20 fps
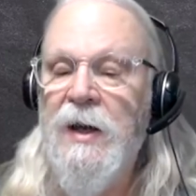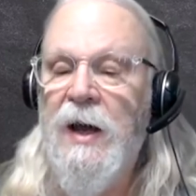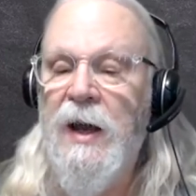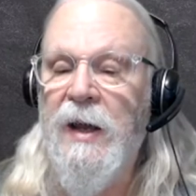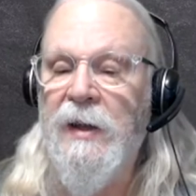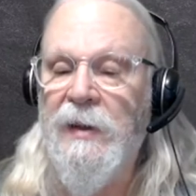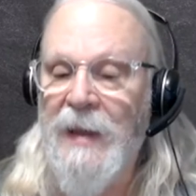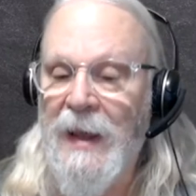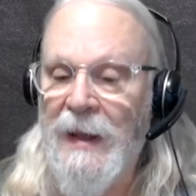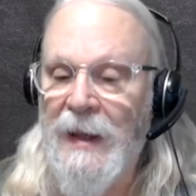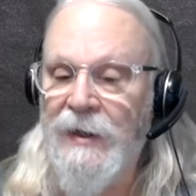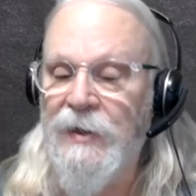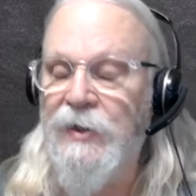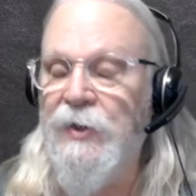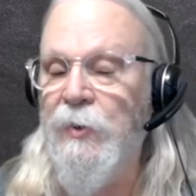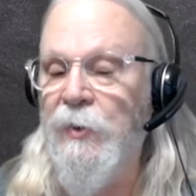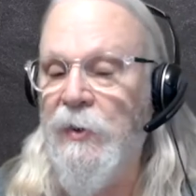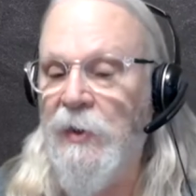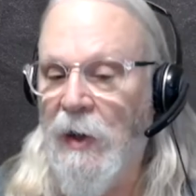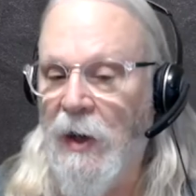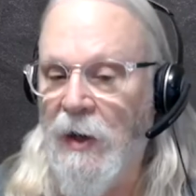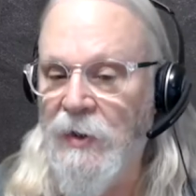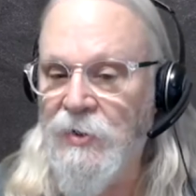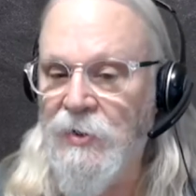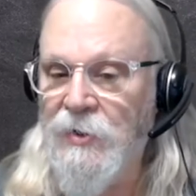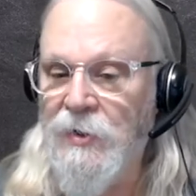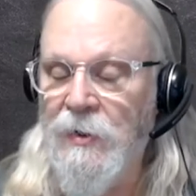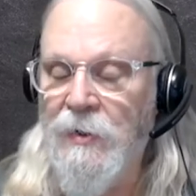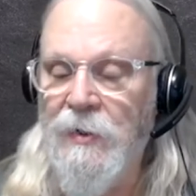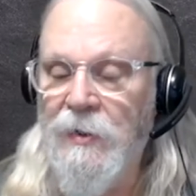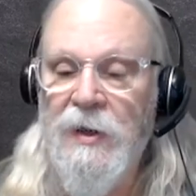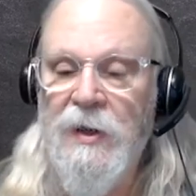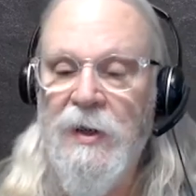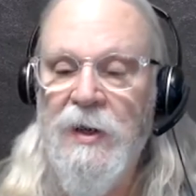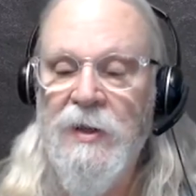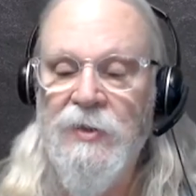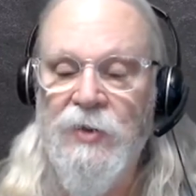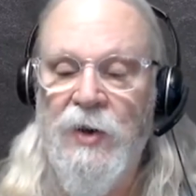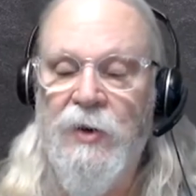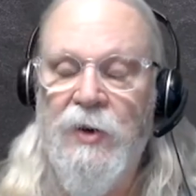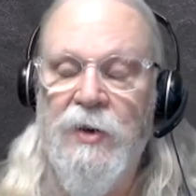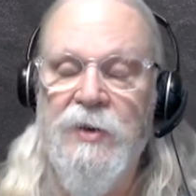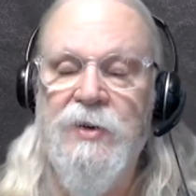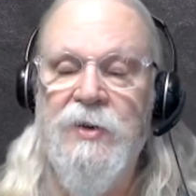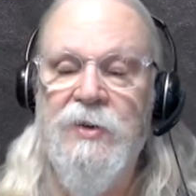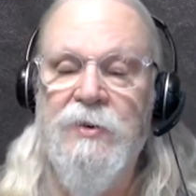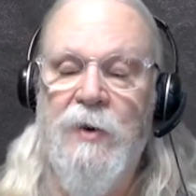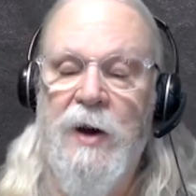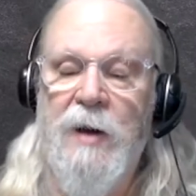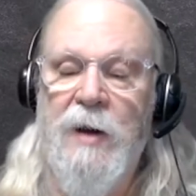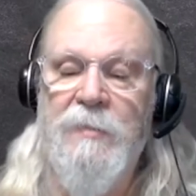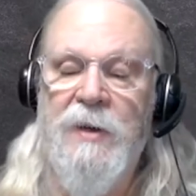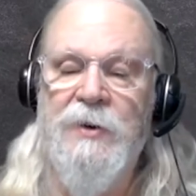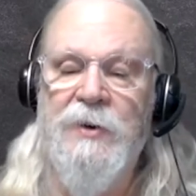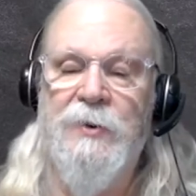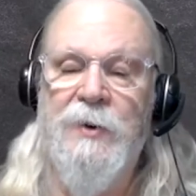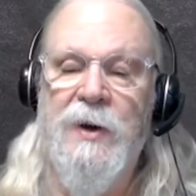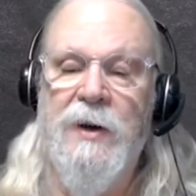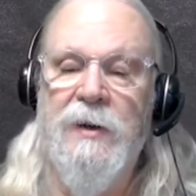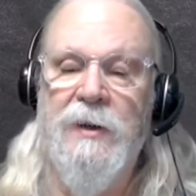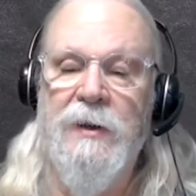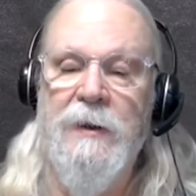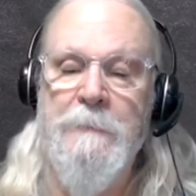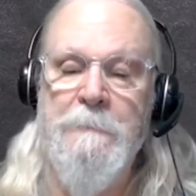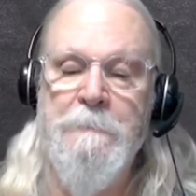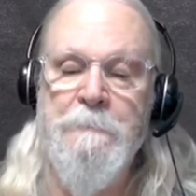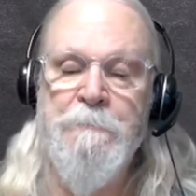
a latitude and longitude, so I couldn't just grab that directly.